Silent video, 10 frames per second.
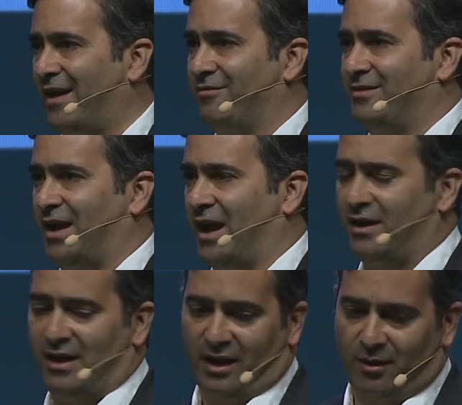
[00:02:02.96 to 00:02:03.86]

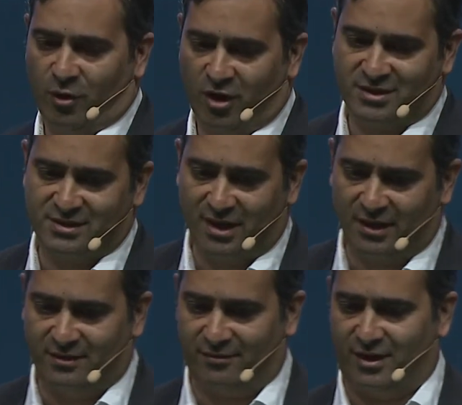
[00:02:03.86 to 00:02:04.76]
FDA and at Boston
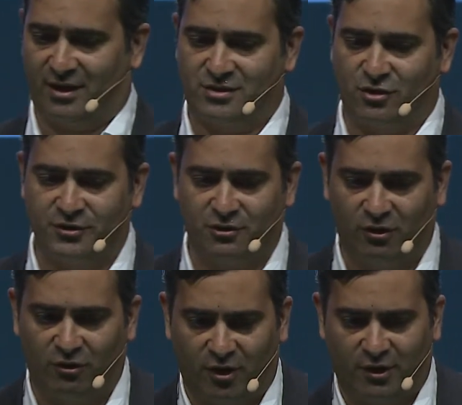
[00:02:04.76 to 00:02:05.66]
Scientific and is also a
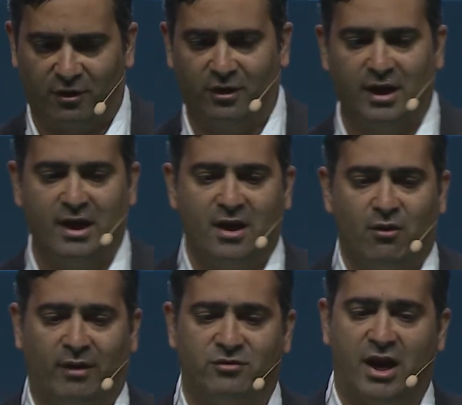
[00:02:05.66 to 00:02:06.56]
lawyer.
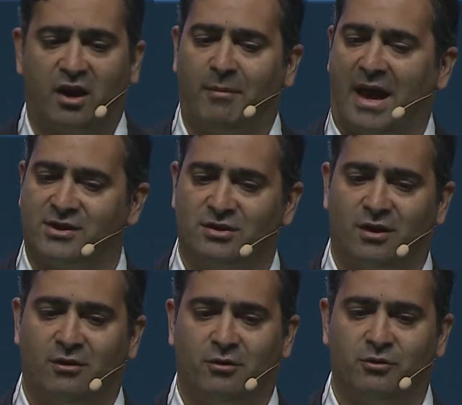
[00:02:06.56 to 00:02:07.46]
We have Jake
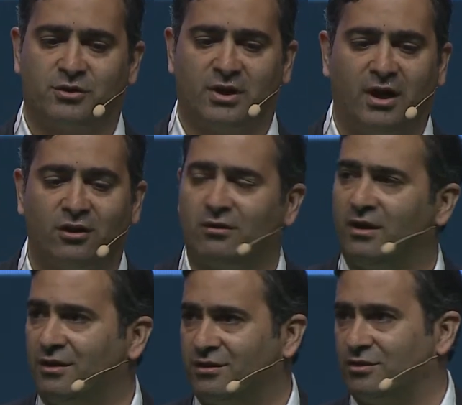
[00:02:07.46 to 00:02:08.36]
Maslow, who's
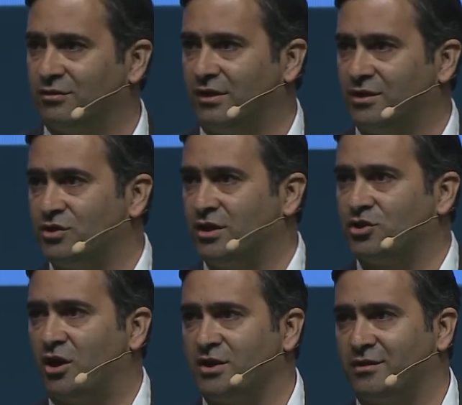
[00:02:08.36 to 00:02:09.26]
in
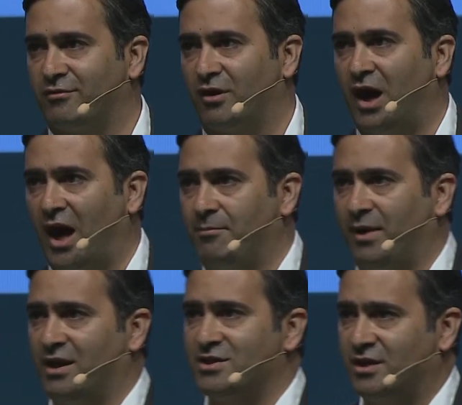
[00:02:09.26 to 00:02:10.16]
charge of our
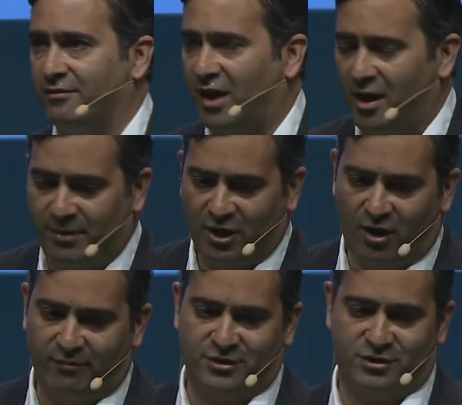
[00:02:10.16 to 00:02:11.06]
IP, chief IP
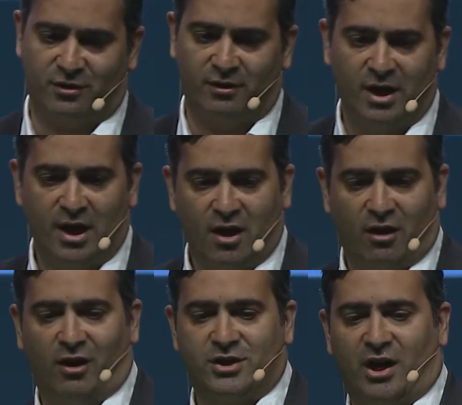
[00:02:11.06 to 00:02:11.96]
officer.
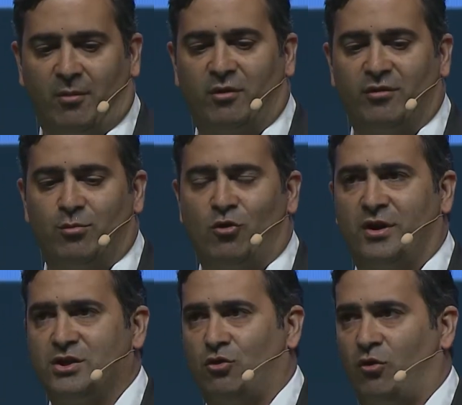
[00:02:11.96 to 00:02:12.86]
Our chairman of the board
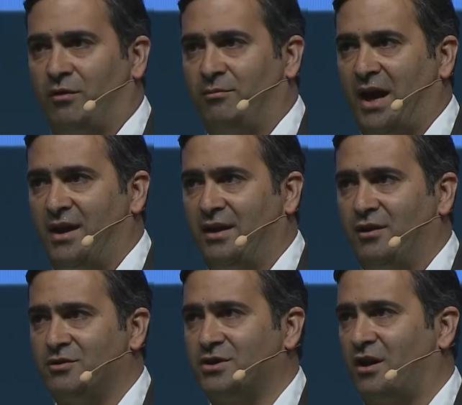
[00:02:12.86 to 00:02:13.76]
is Gordon Beatty,
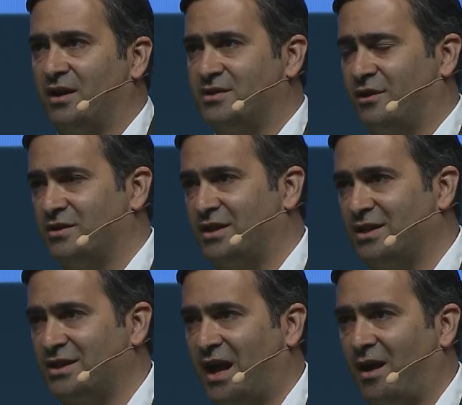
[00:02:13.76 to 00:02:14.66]
who started Zero
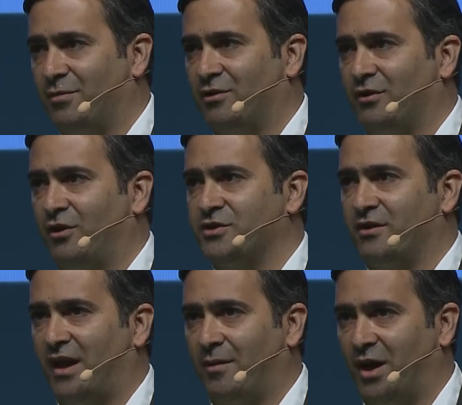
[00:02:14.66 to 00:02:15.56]
Stage Capital and also
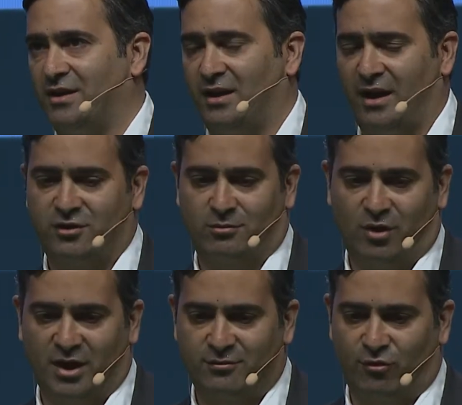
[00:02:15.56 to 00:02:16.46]
the MIT
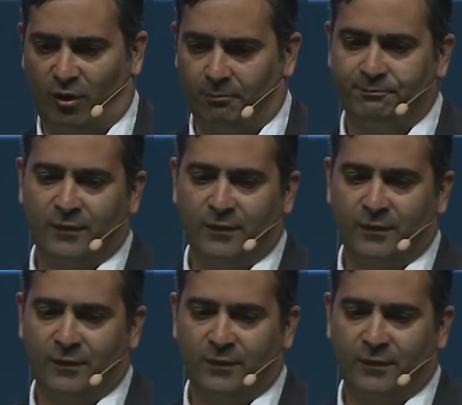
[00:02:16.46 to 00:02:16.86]
Enterprise Forum.